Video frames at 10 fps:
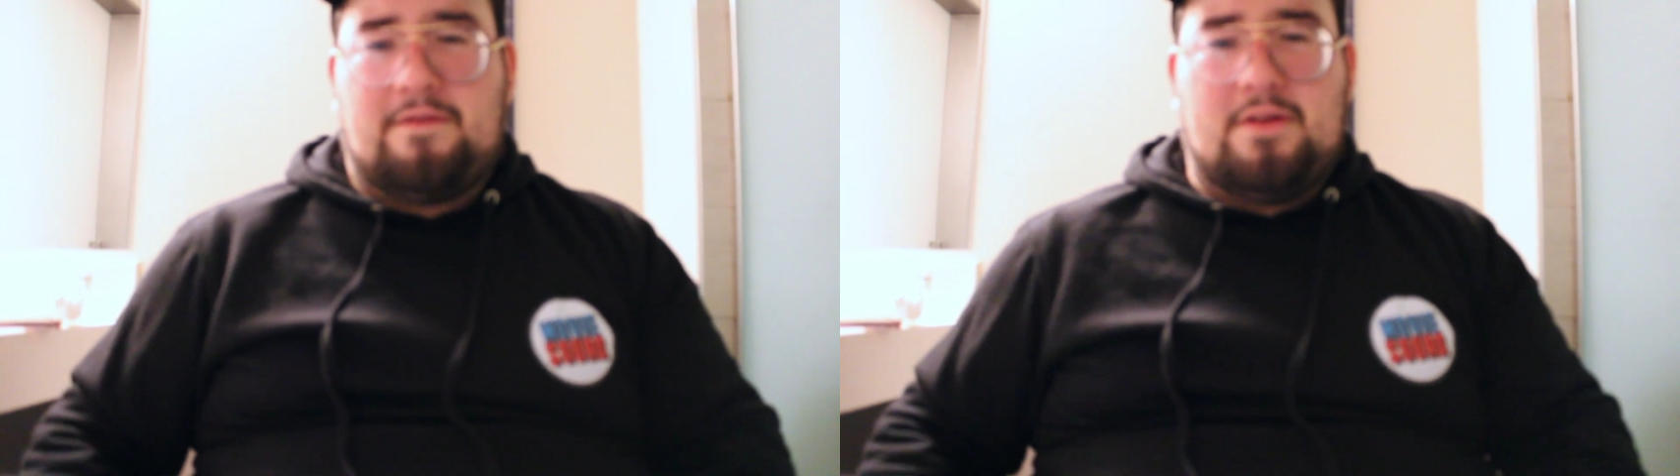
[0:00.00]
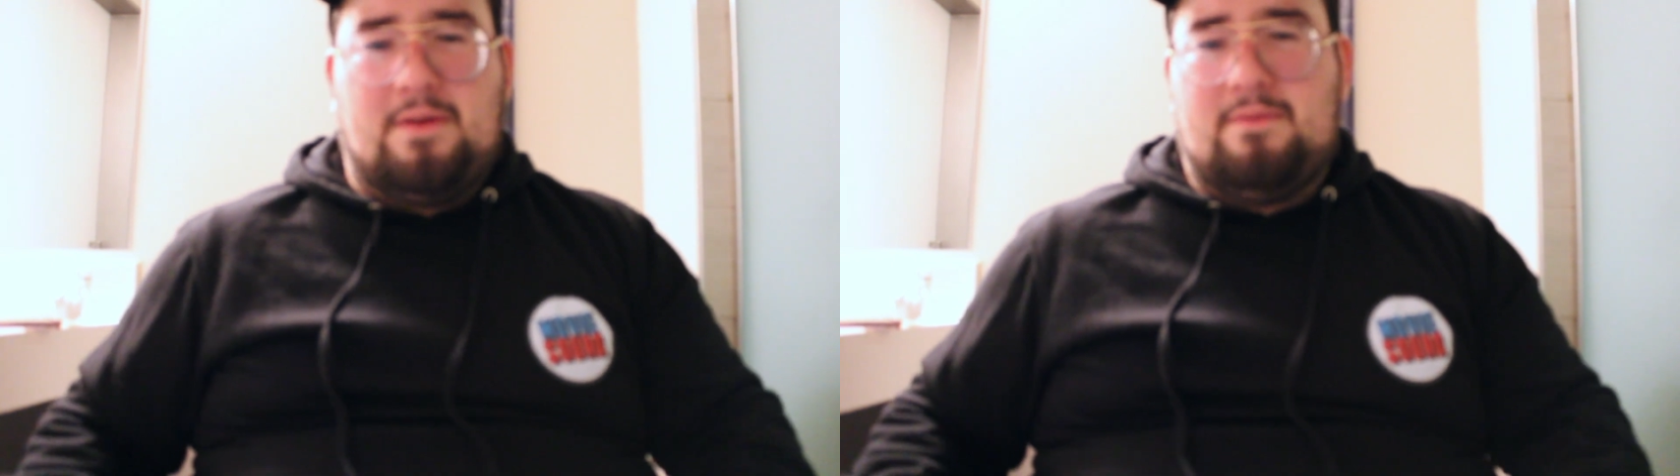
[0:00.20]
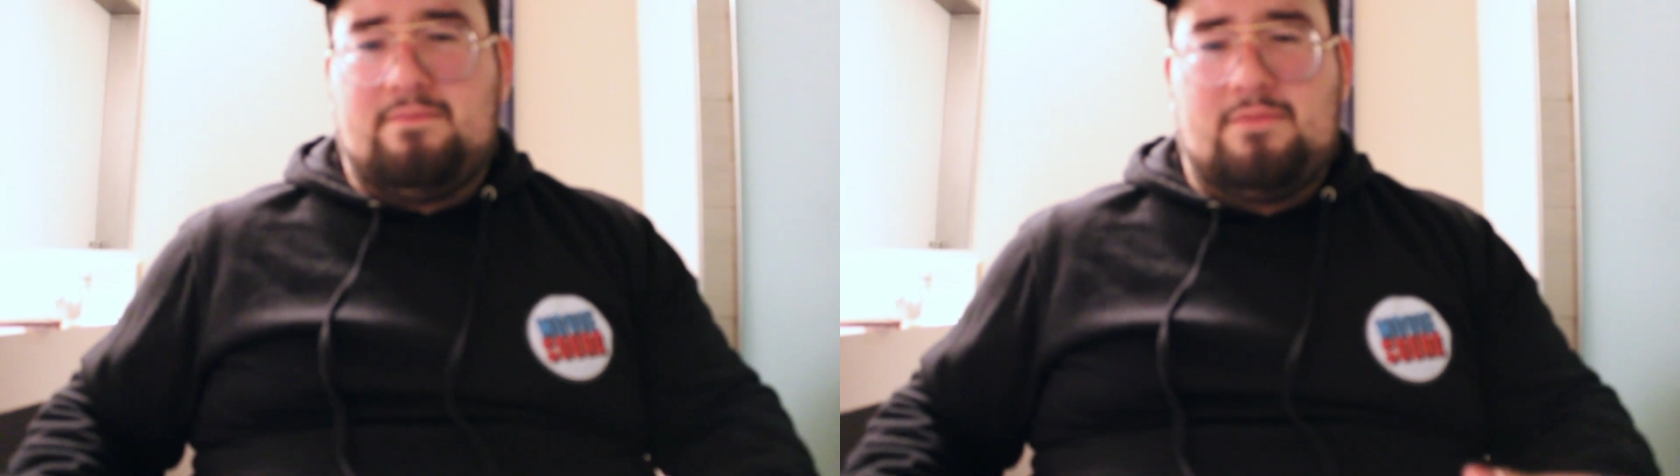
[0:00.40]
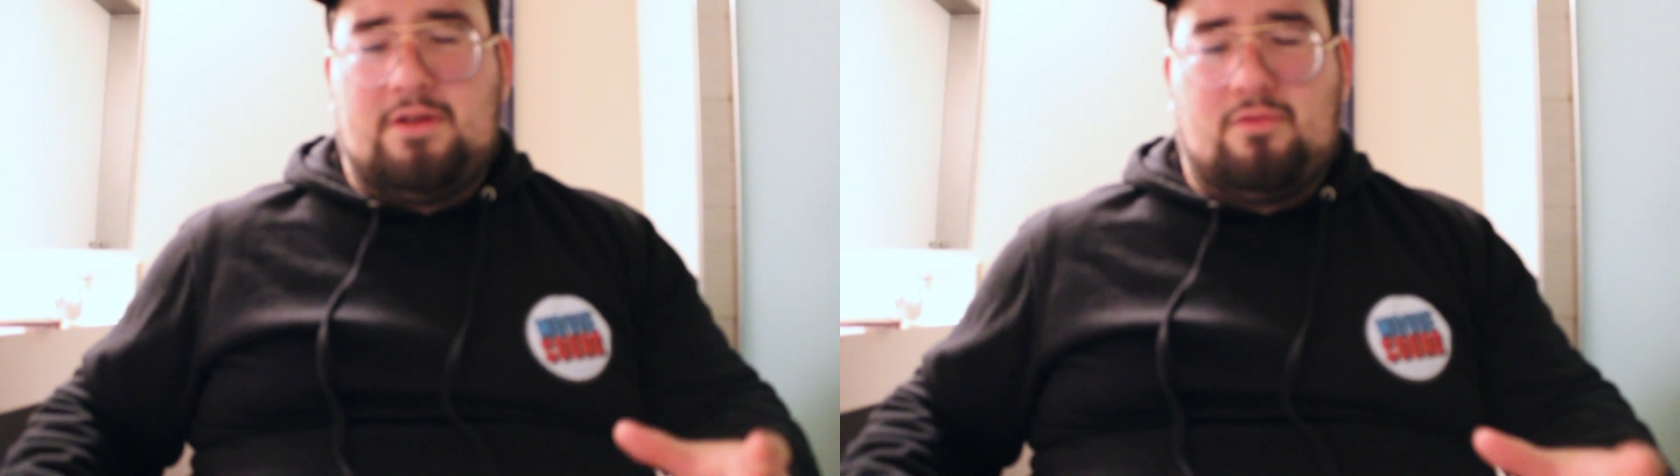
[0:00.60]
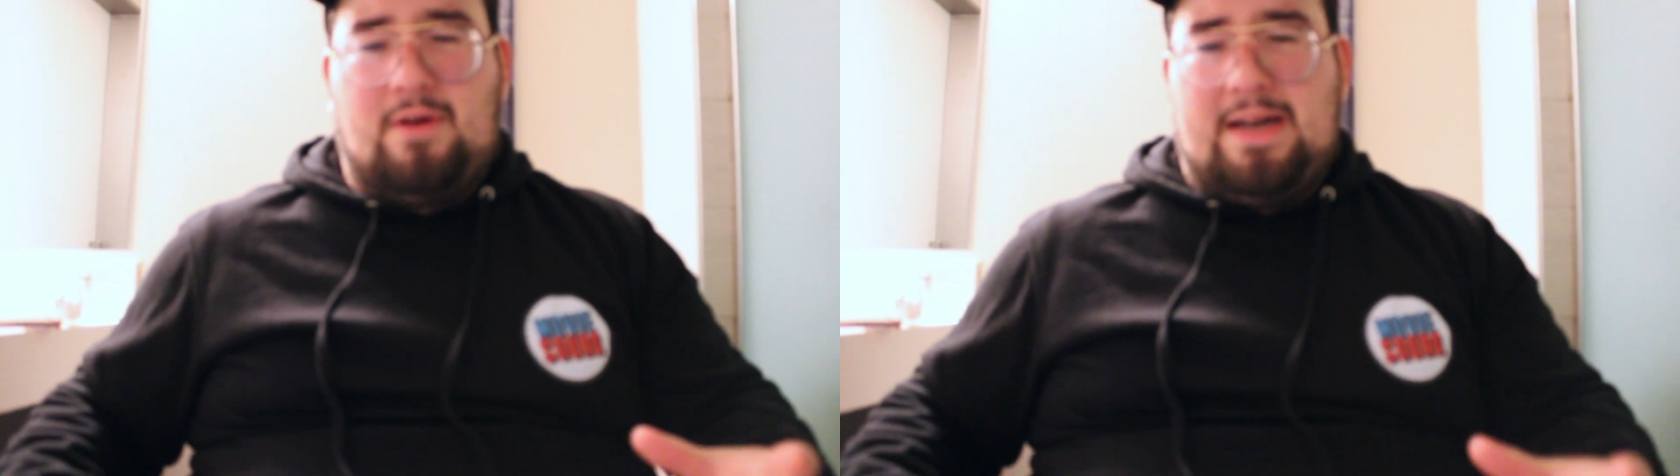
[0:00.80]
of
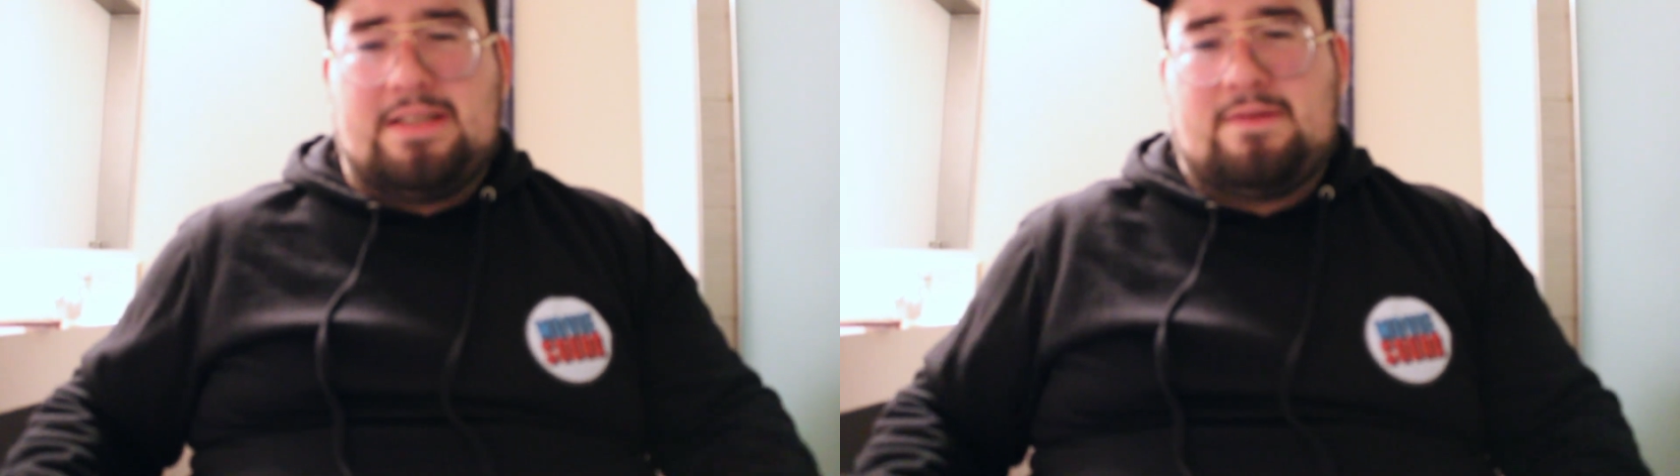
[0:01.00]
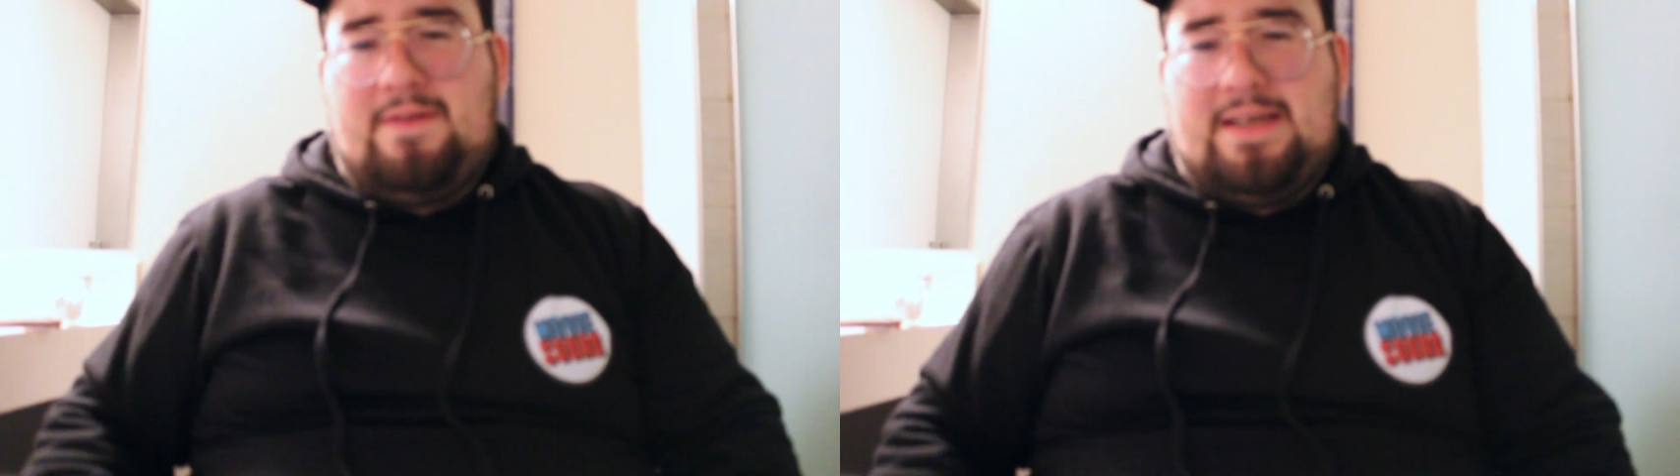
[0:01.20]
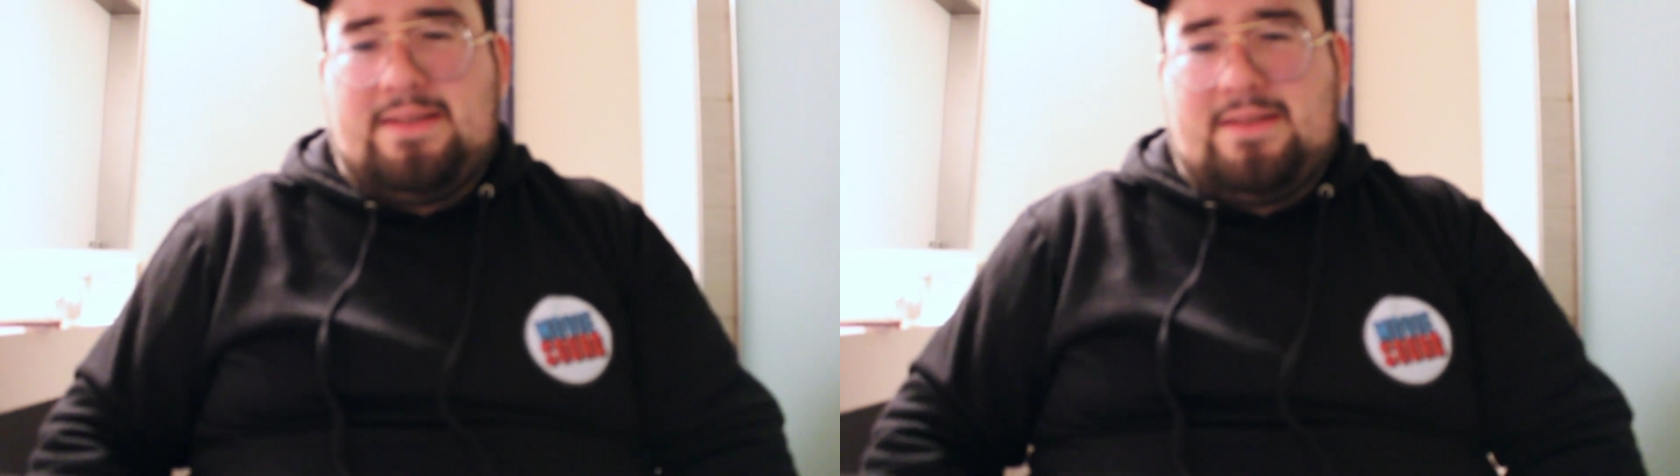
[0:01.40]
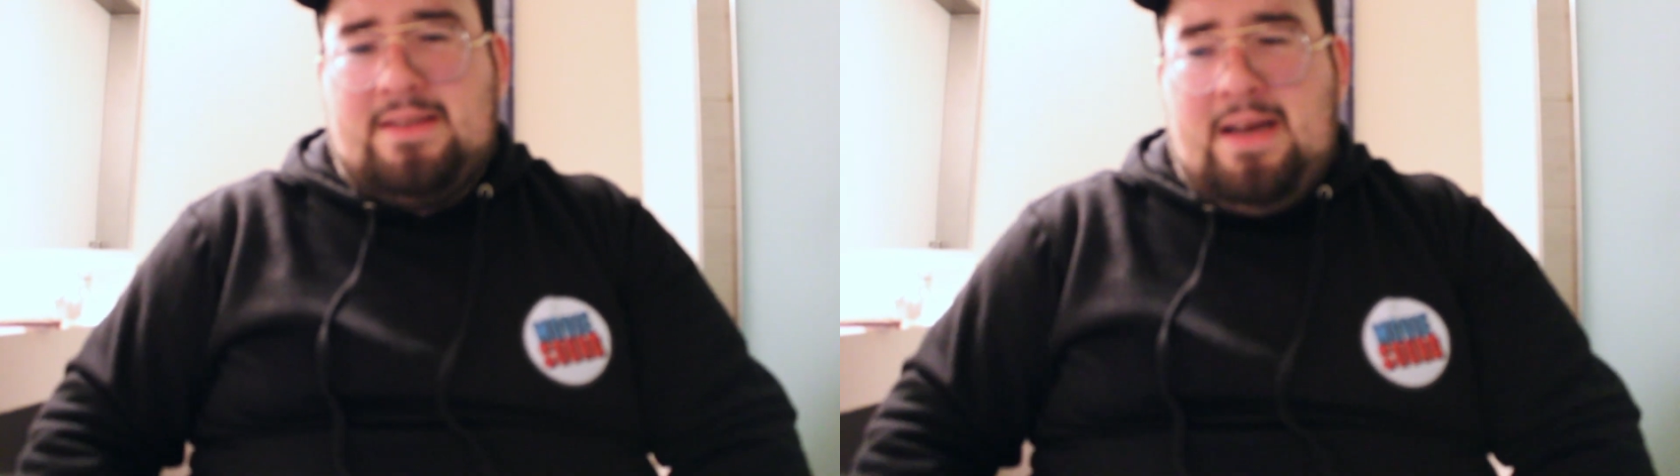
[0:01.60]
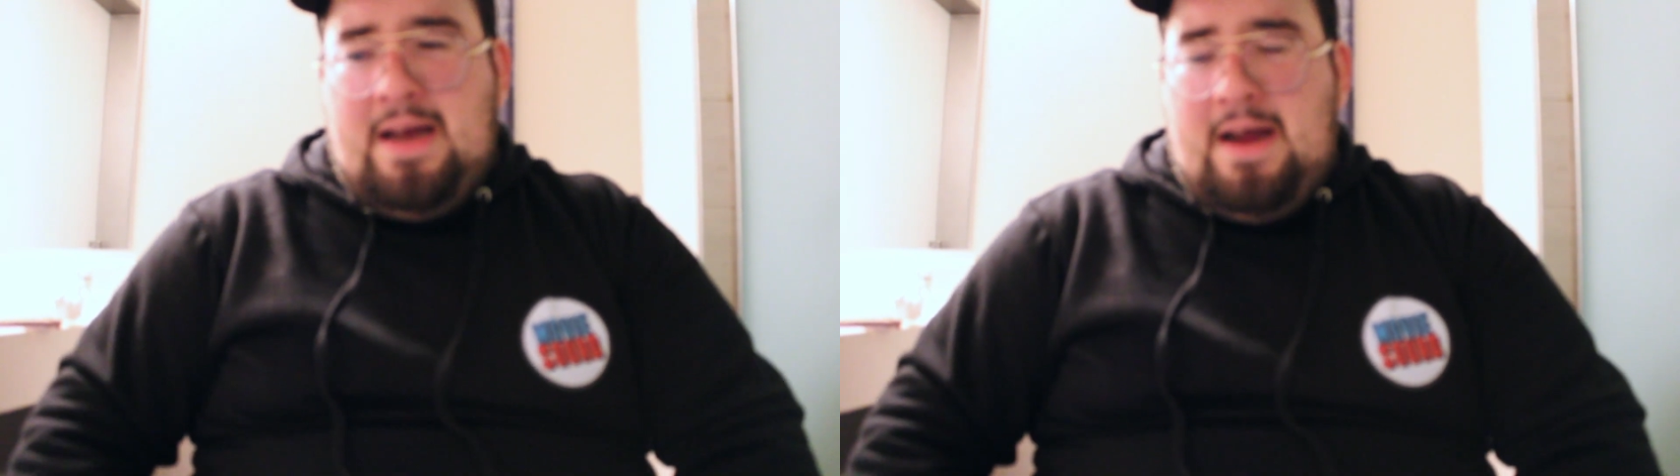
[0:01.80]
the greatest things